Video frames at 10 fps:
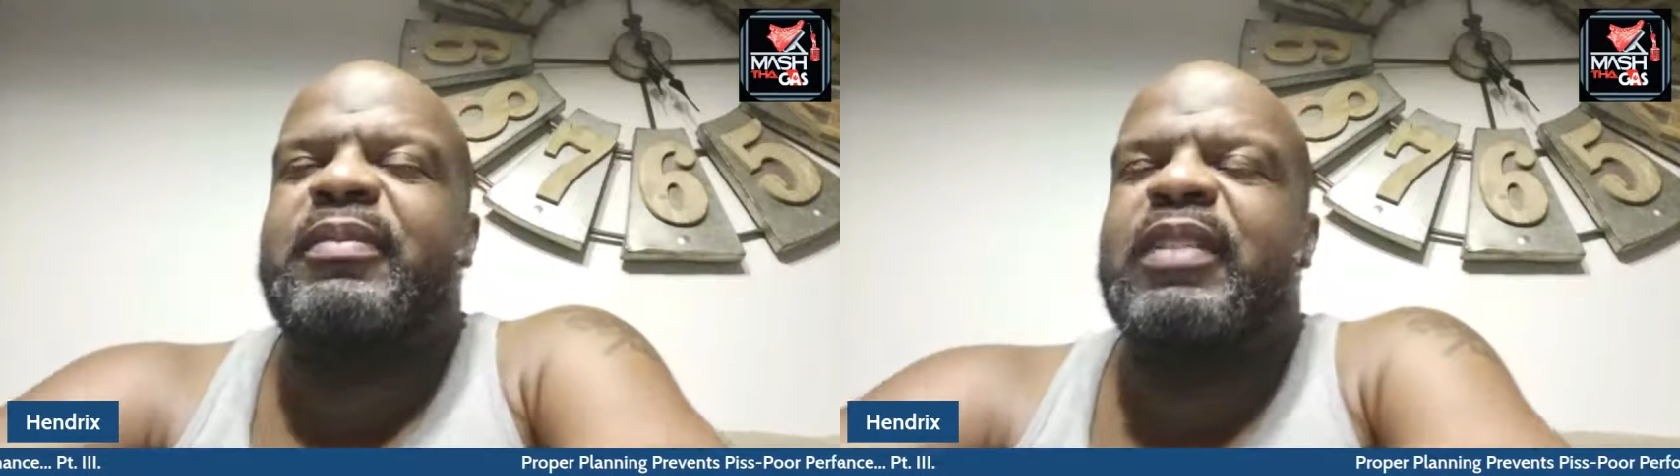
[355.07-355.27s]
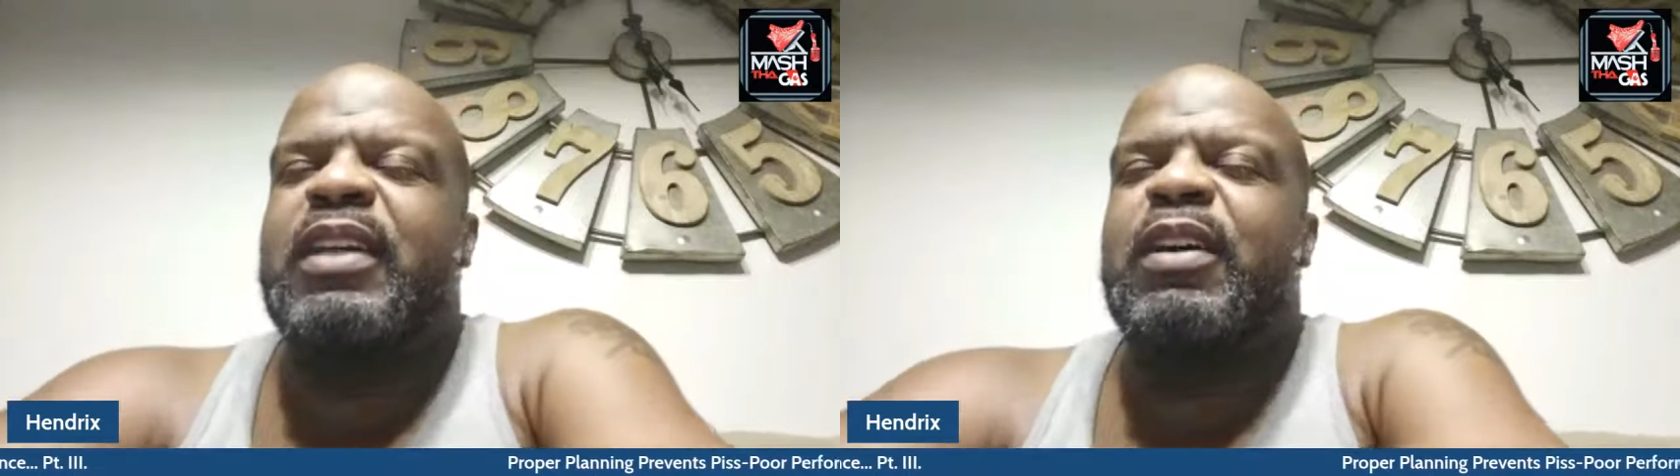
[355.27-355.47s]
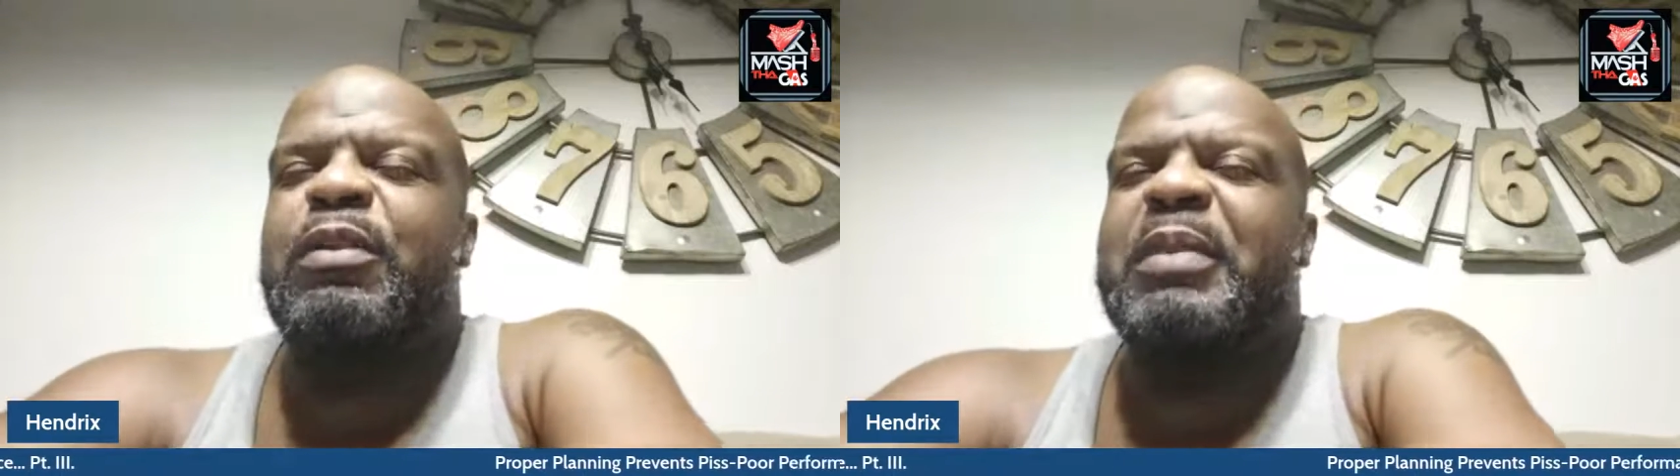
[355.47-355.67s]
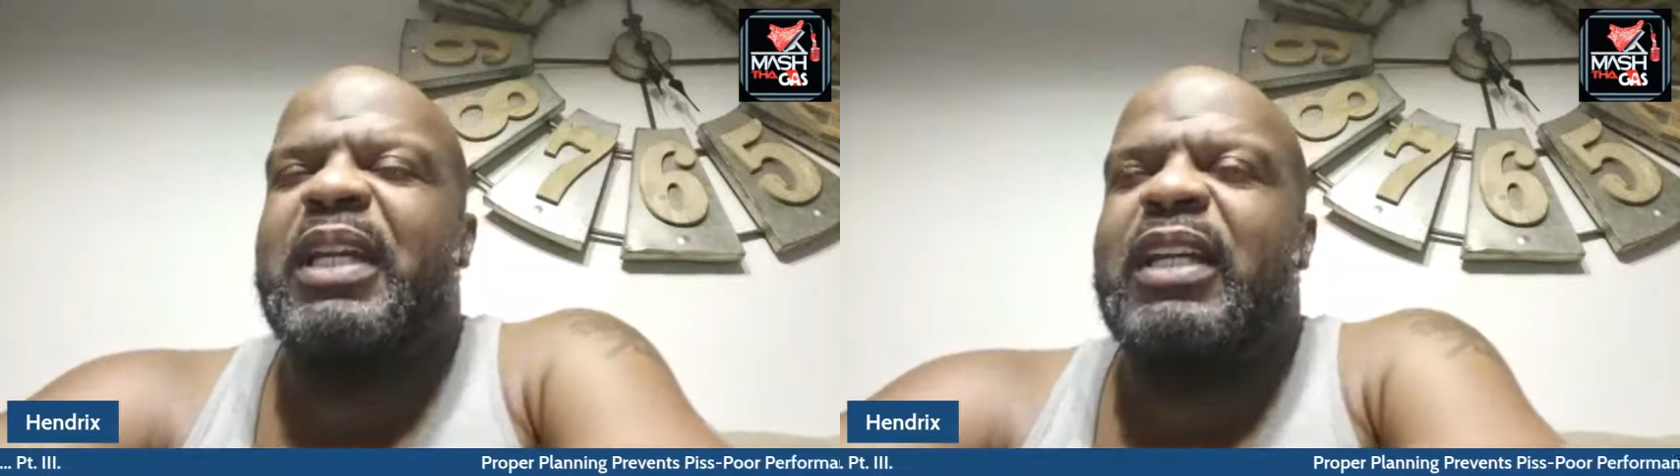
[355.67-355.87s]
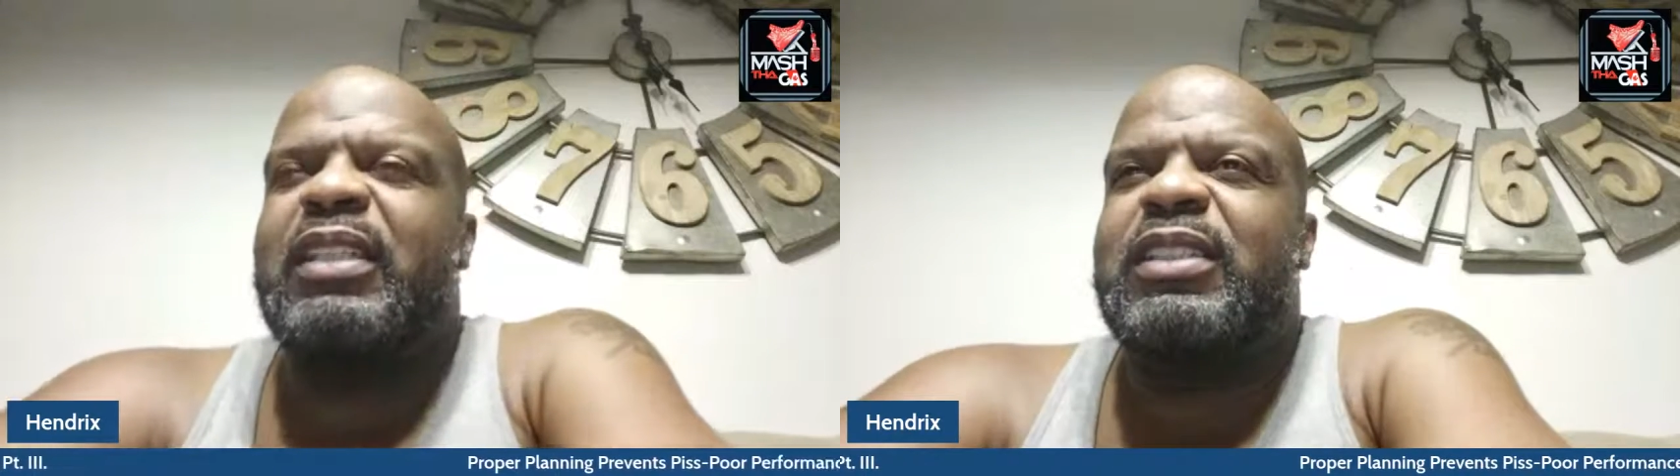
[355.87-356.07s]
the
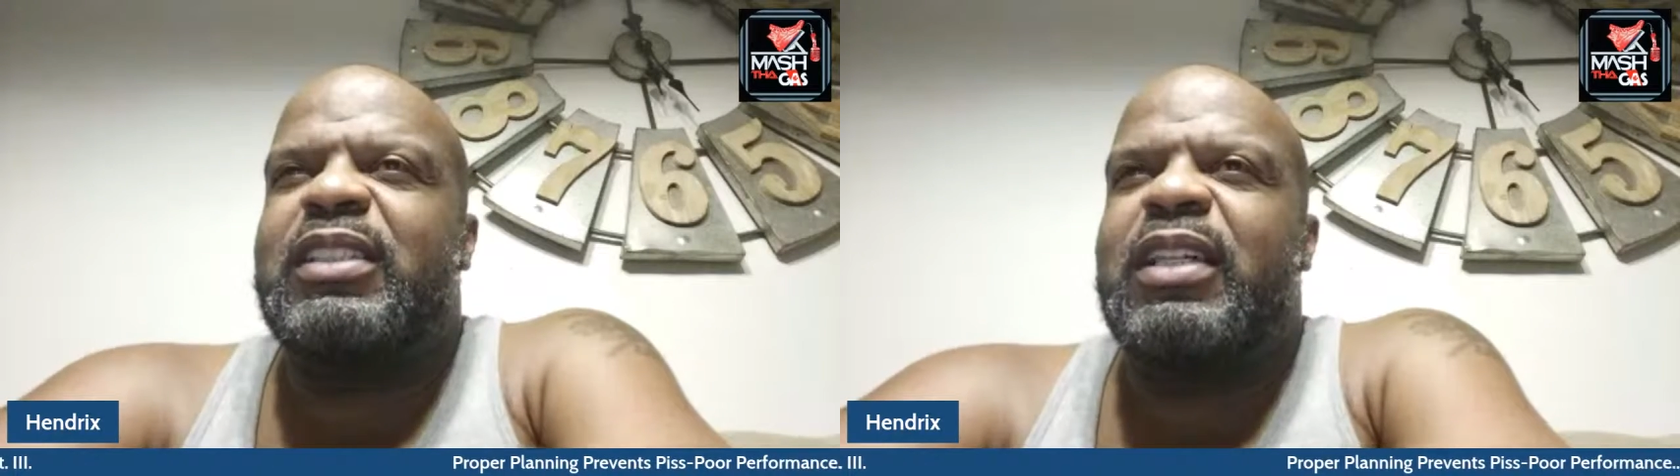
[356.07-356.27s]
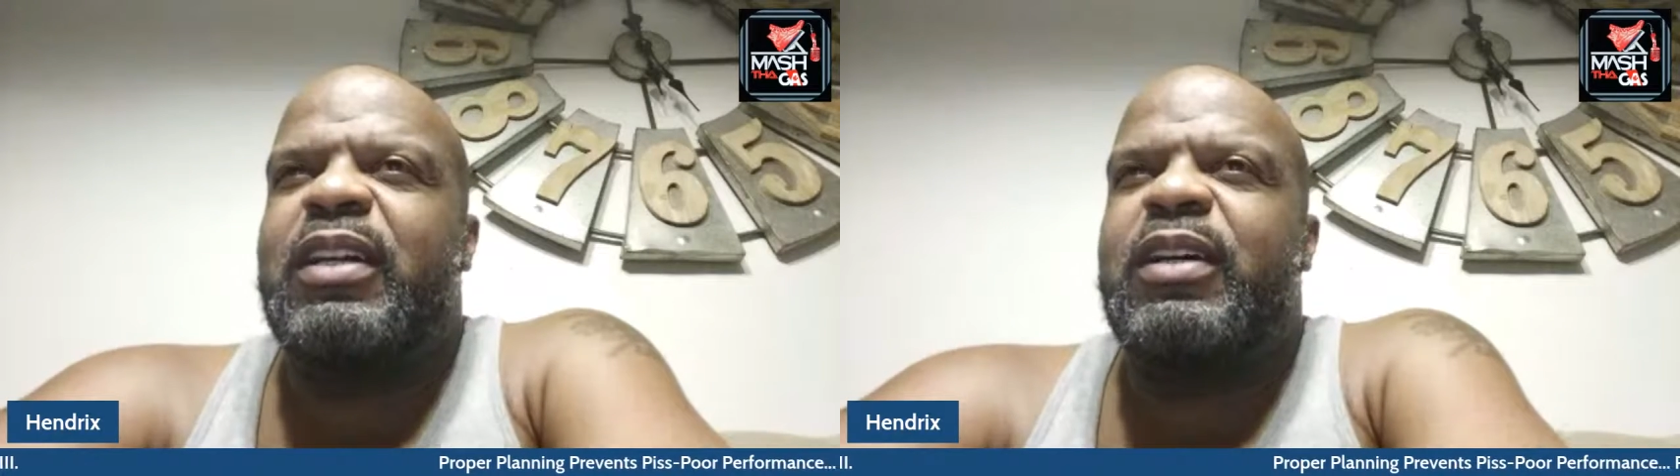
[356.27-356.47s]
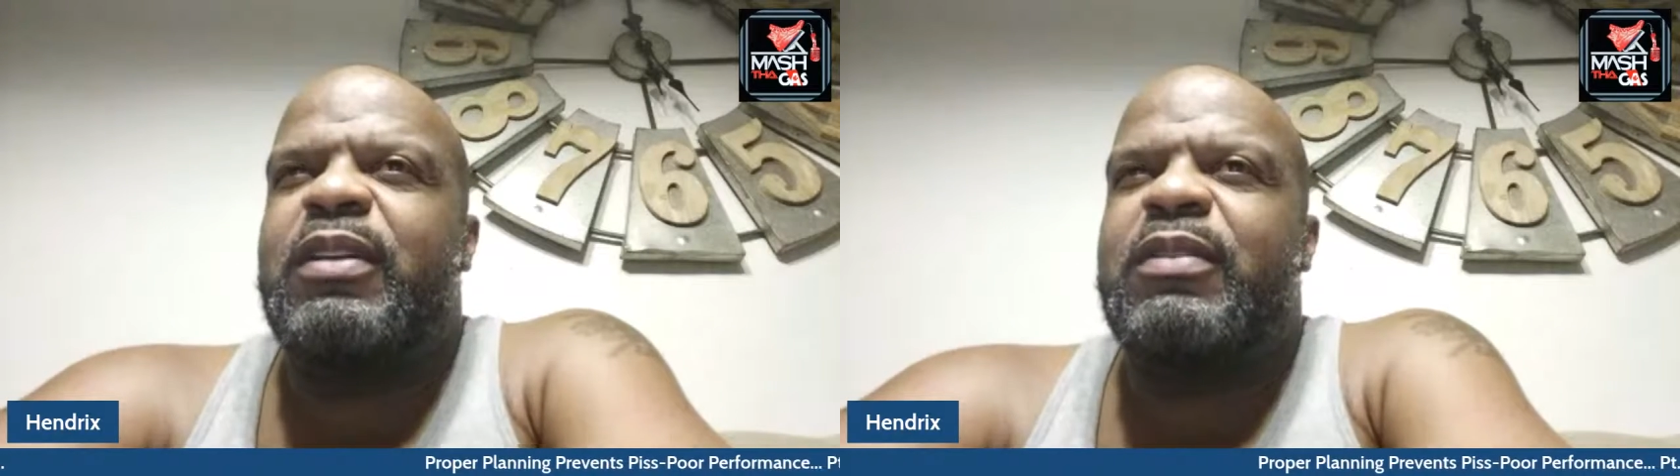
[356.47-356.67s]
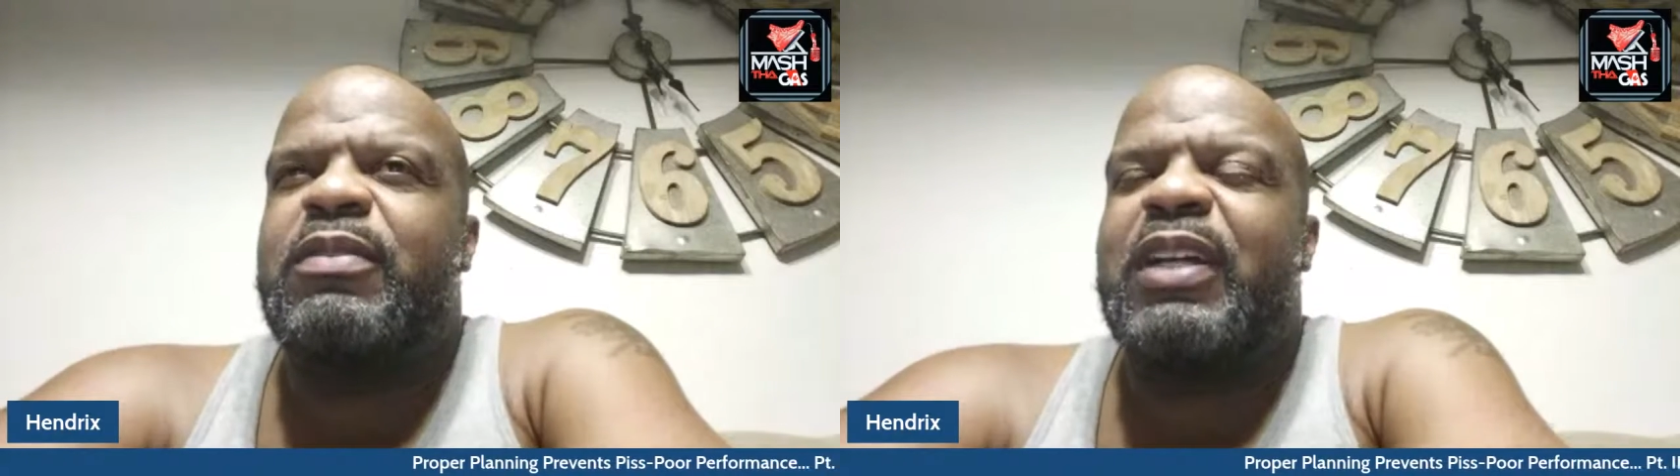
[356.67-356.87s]
culmination of